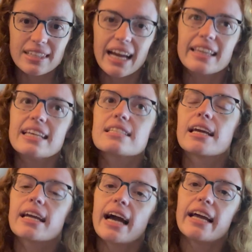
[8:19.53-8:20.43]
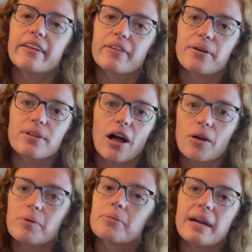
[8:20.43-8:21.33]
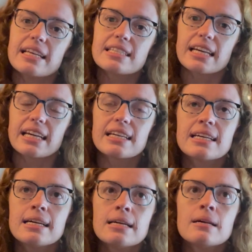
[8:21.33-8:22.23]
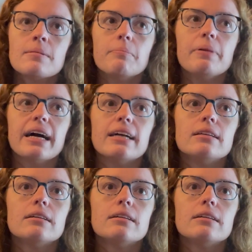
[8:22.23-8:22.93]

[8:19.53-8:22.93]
And this can kind of go along with resting, but